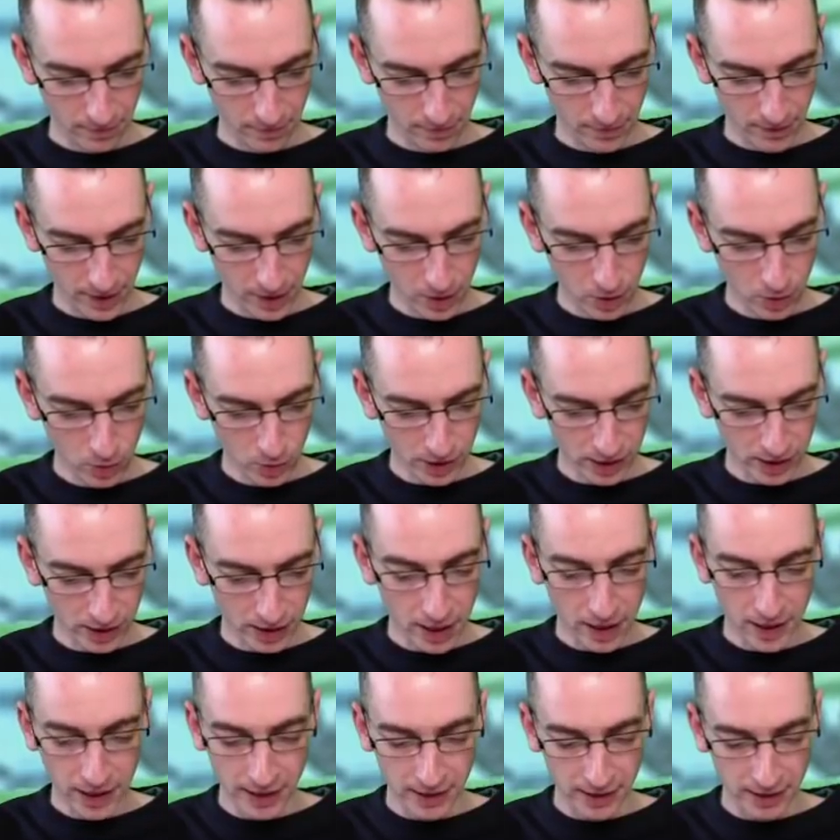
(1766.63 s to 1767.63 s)
Oh,
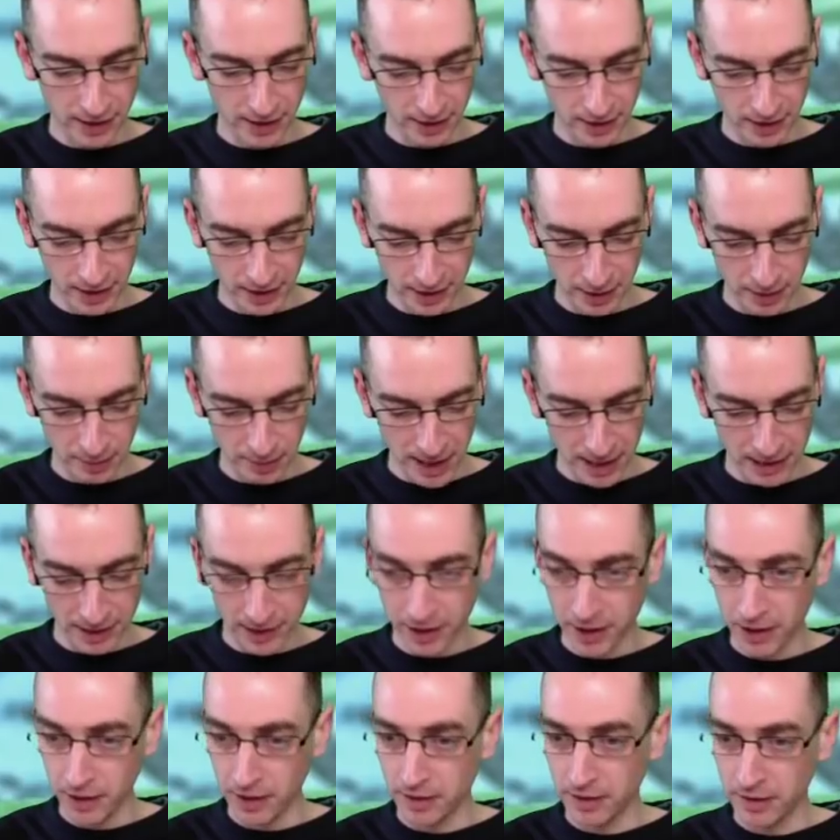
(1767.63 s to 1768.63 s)
slice. Is this
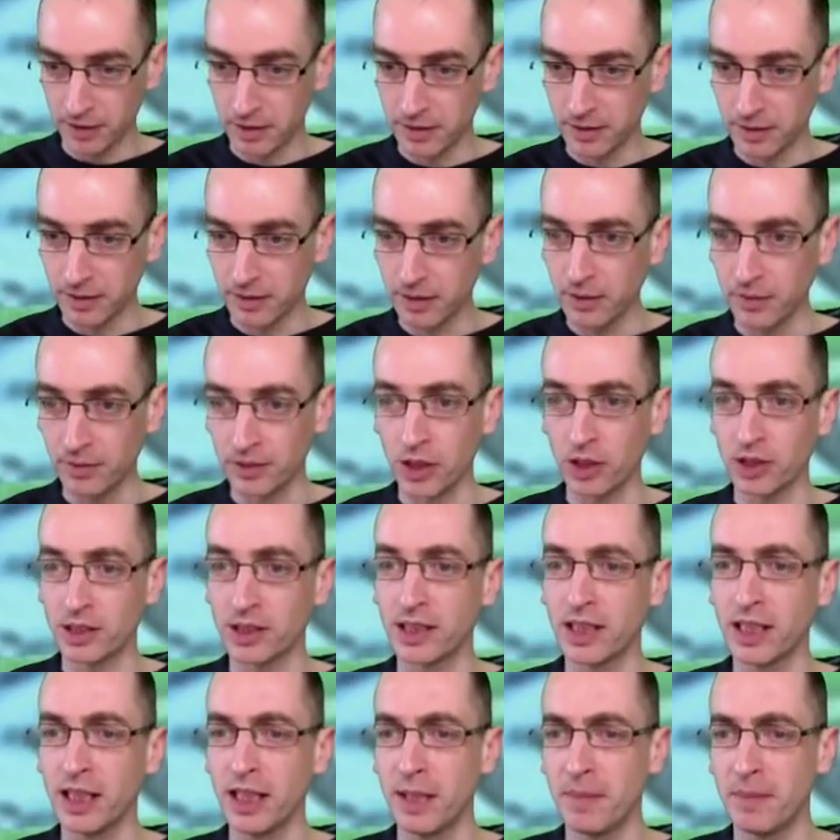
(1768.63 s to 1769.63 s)
Sebastian? I've not
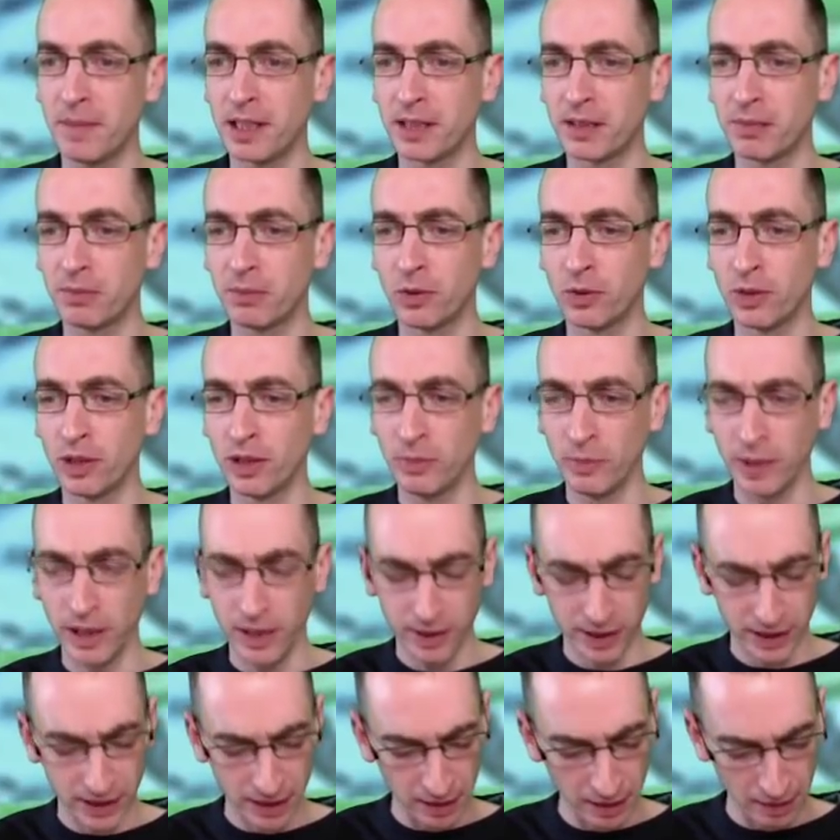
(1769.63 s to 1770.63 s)
seen him this morning. Where is
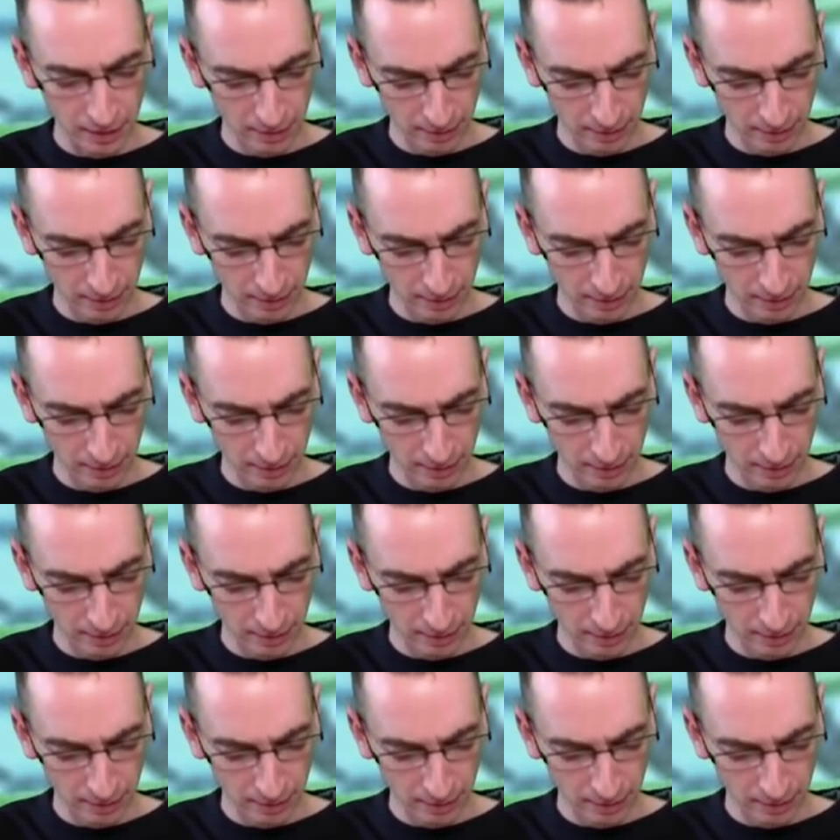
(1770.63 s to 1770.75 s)
he?